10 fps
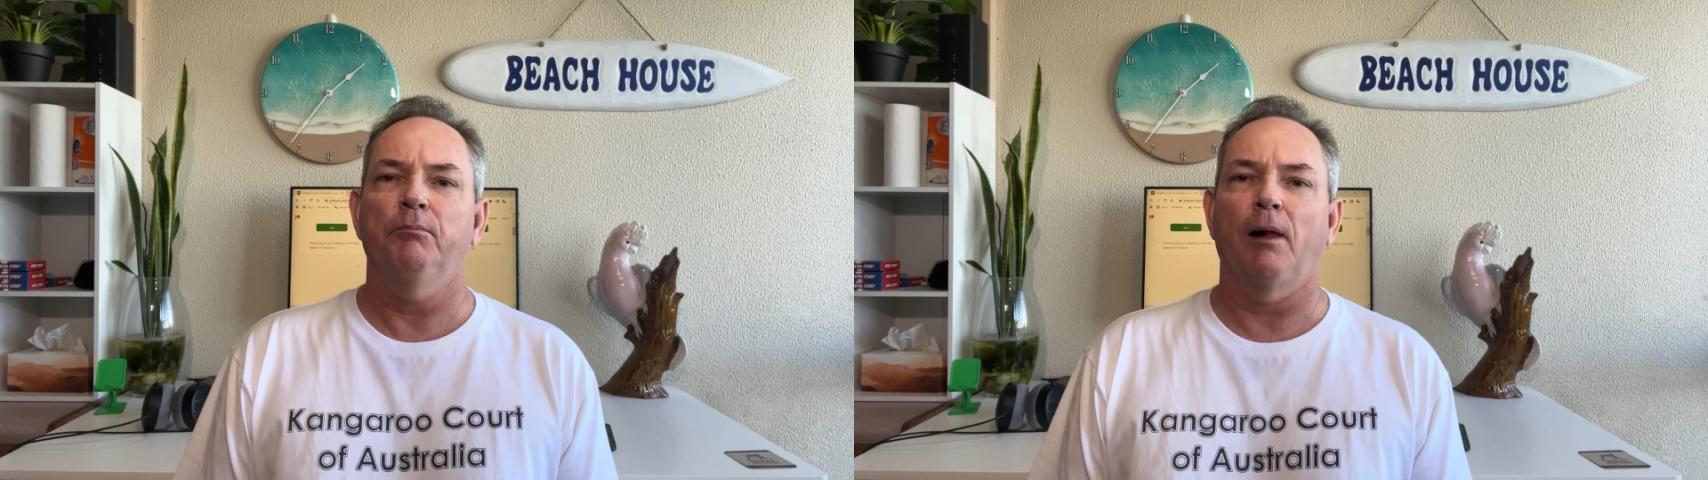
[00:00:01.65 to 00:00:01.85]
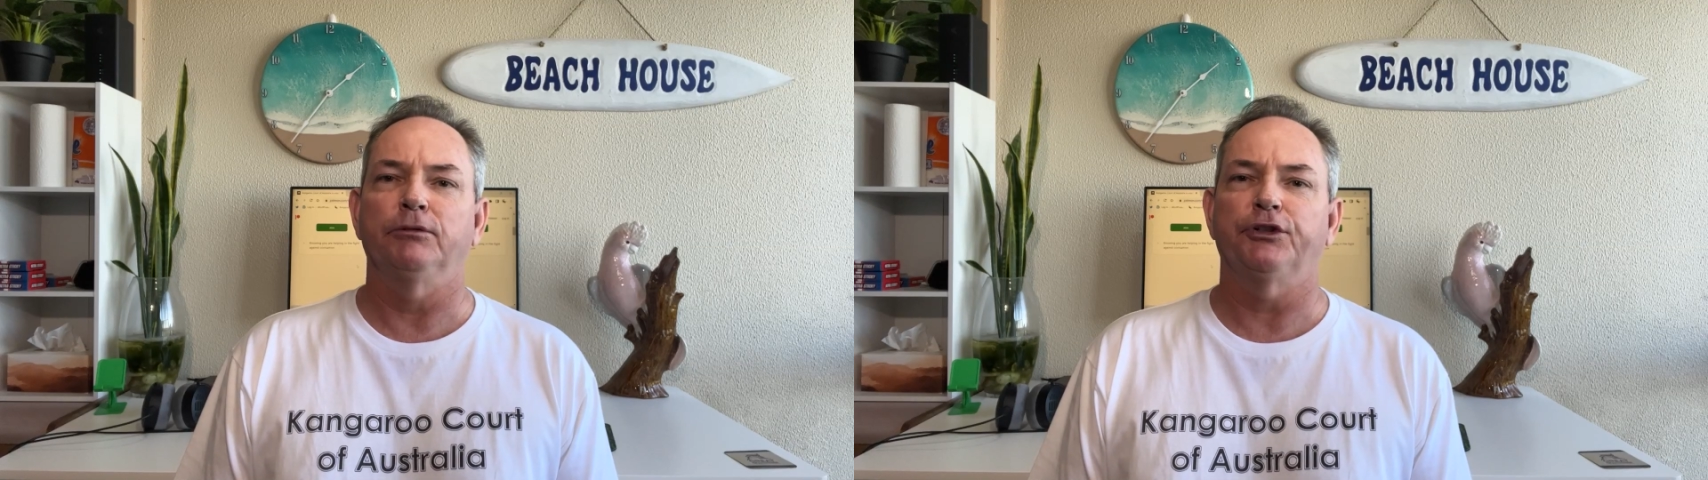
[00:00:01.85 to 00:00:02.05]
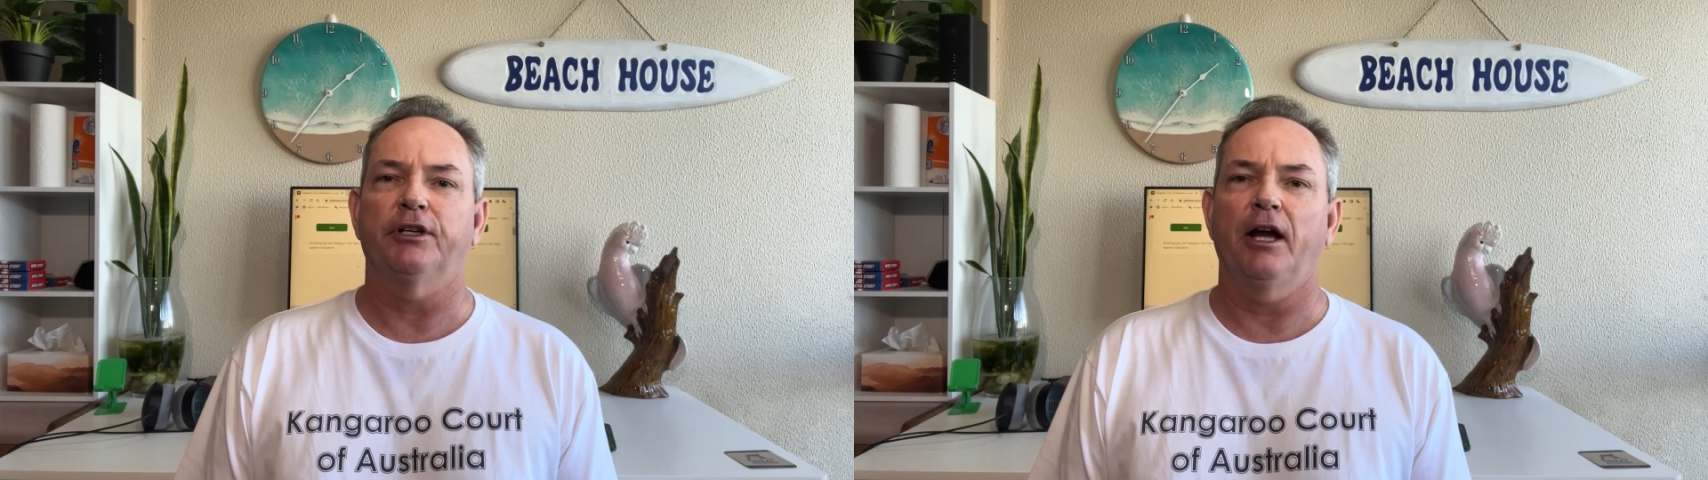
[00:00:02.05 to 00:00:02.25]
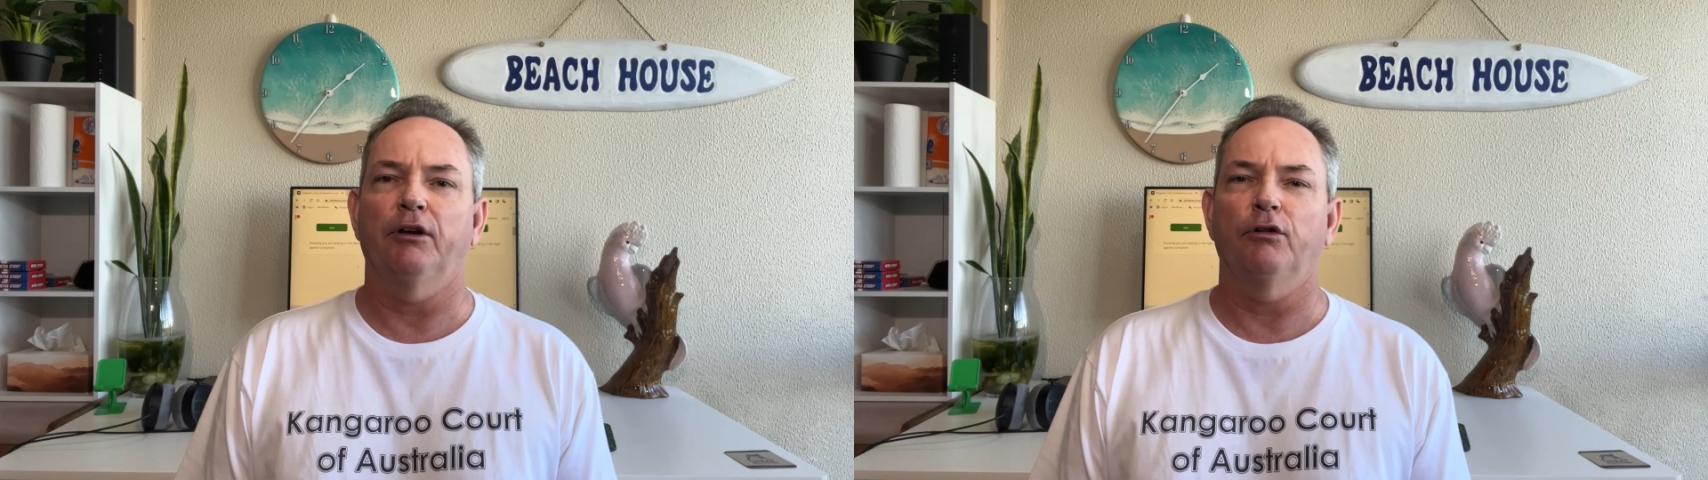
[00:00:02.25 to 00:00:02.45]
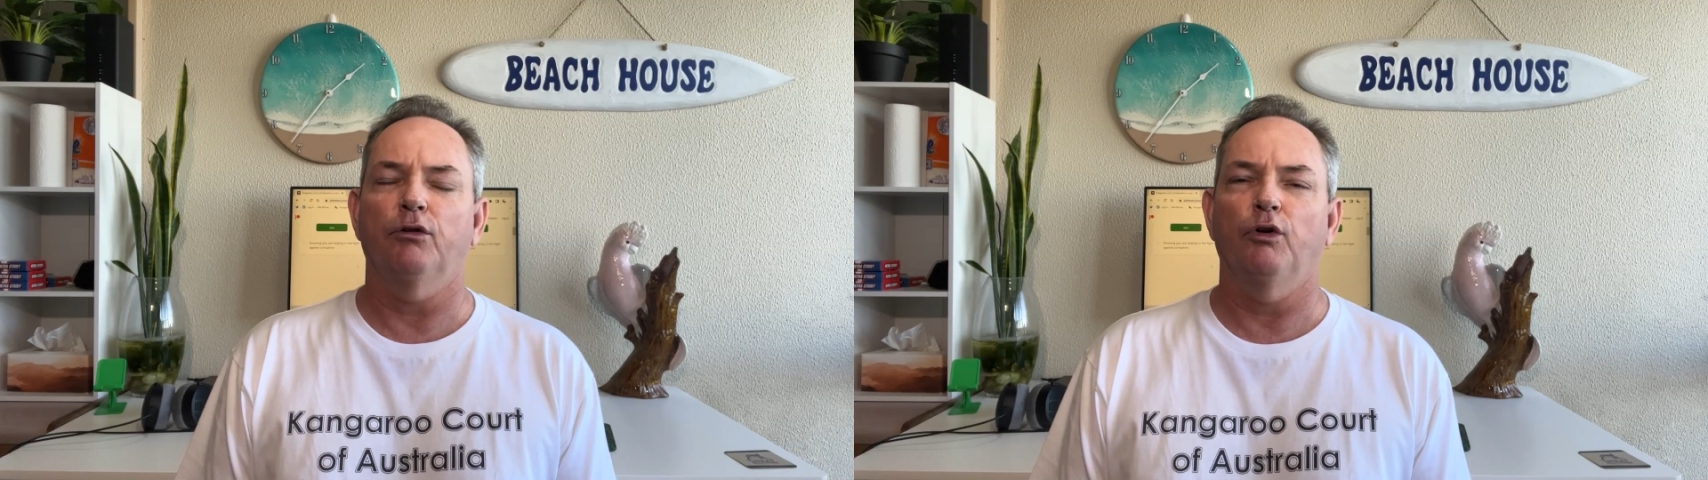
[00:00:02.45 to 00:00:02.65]
publish the
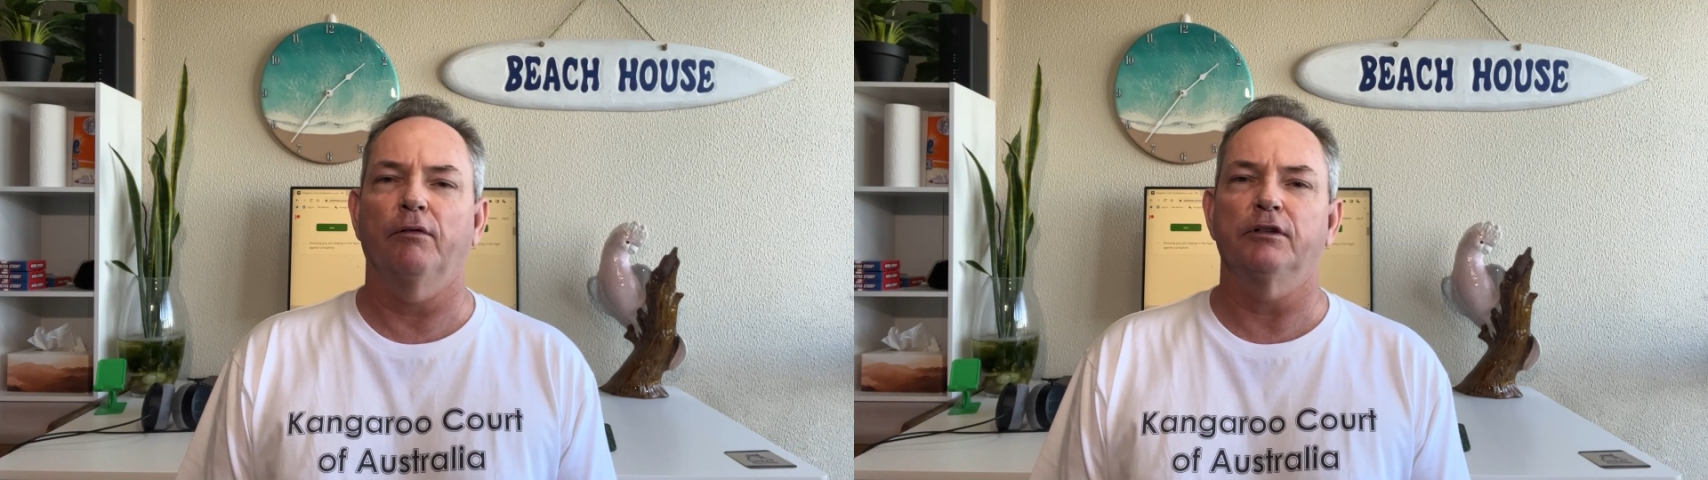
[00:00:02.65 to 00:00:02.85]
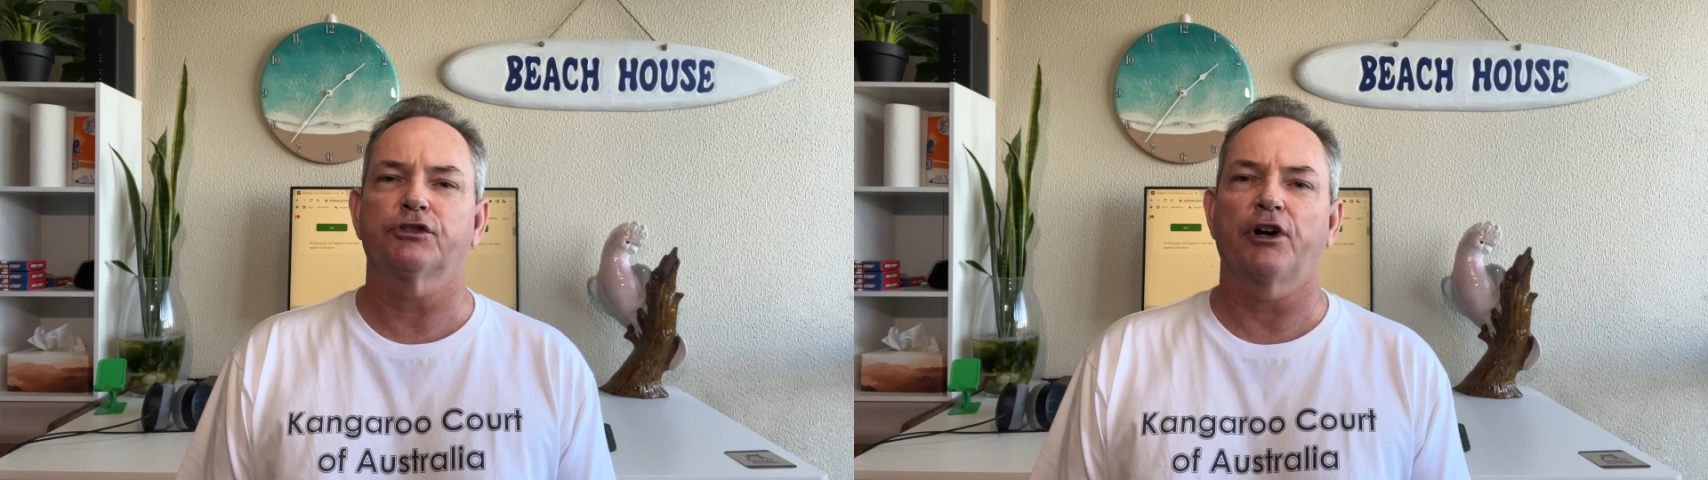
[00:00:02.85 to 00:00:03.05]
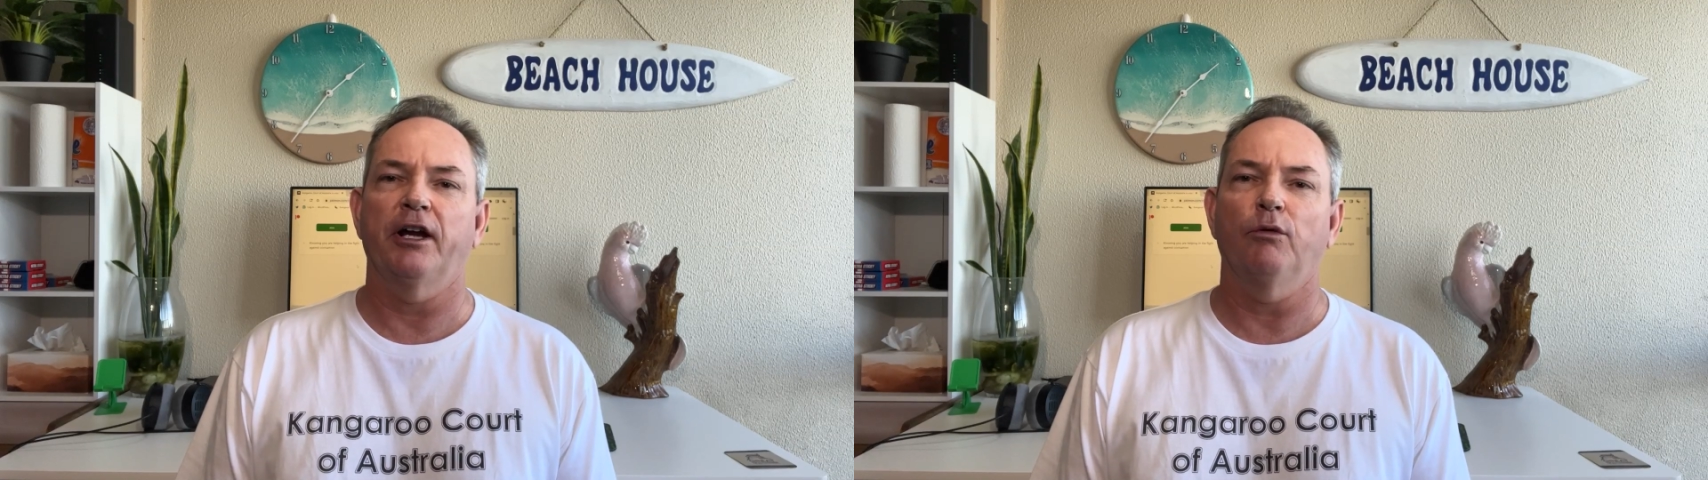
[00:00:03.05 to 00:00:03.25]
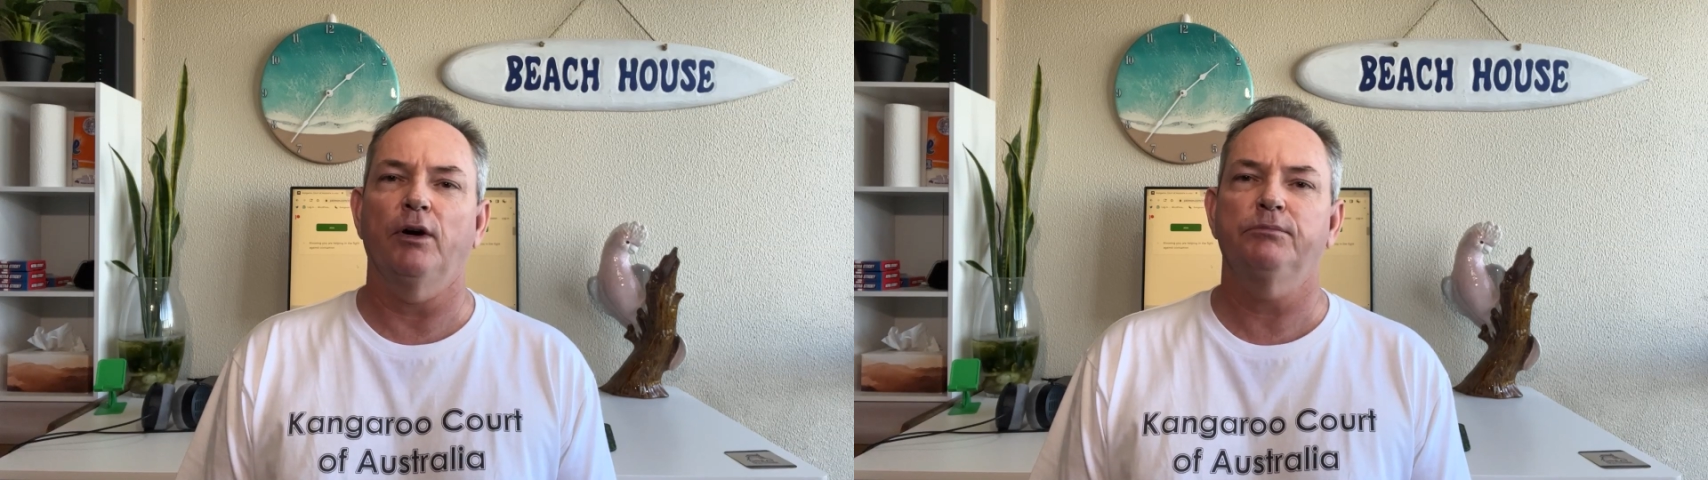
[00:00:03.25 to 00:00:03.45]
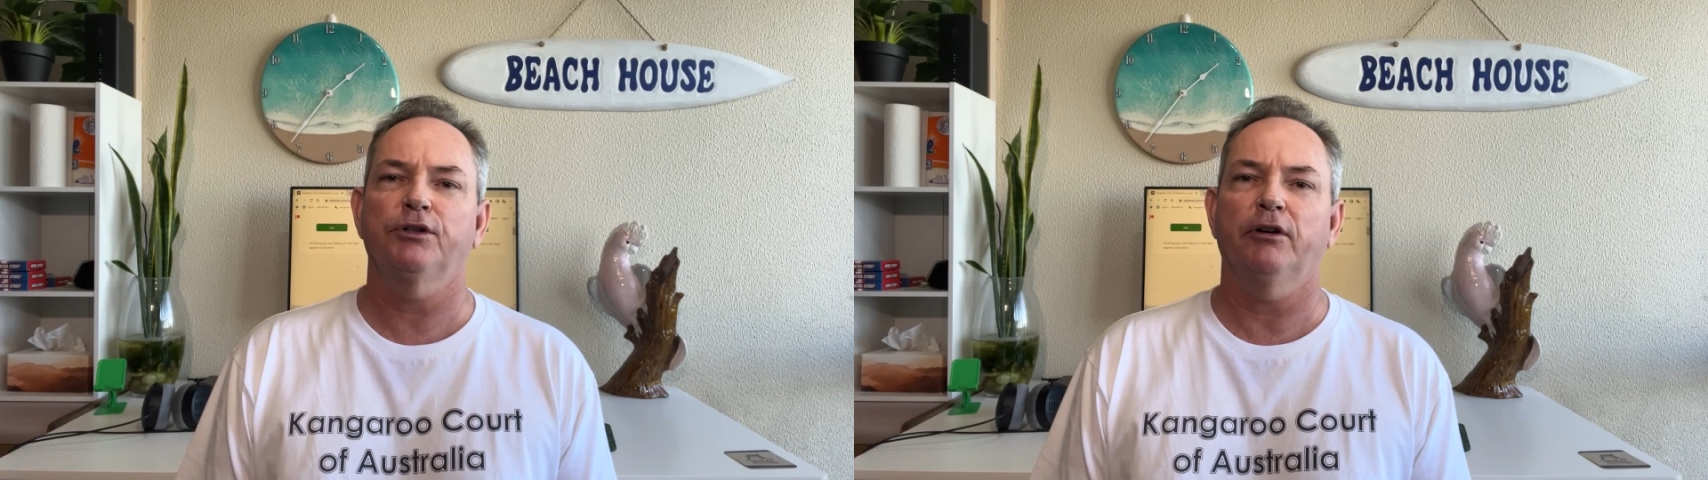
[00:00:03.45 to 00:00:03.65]
Kangaroo Court of Australia
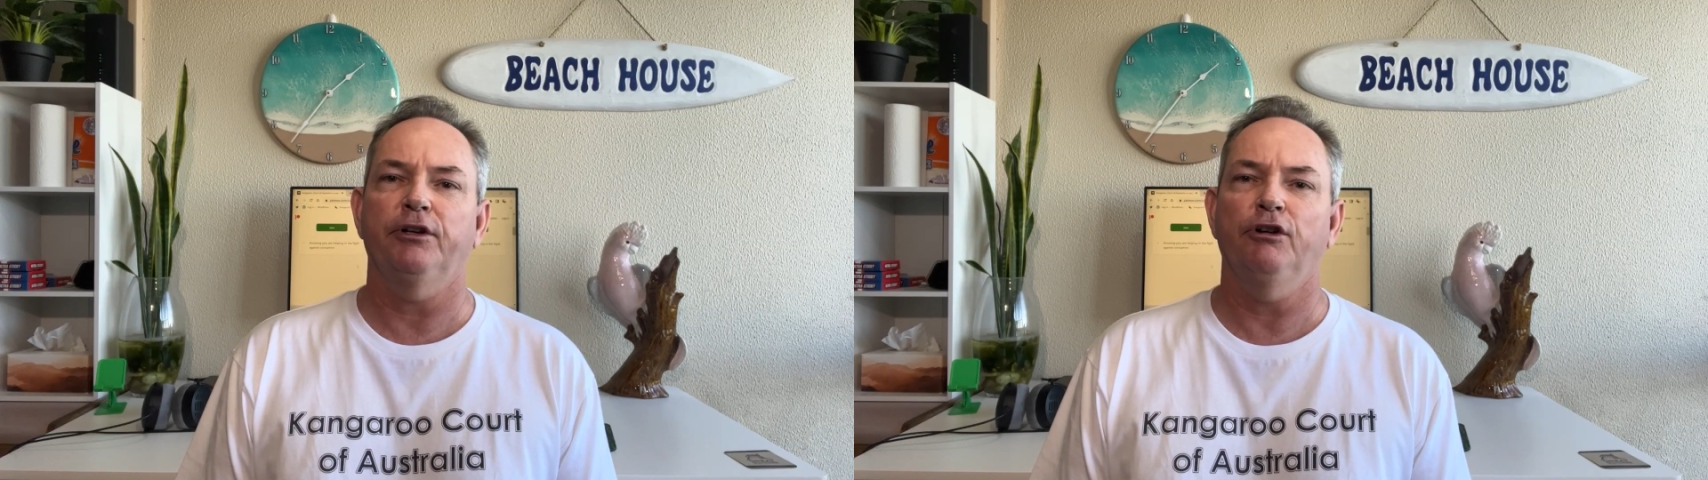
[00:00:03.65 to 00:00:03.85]
website,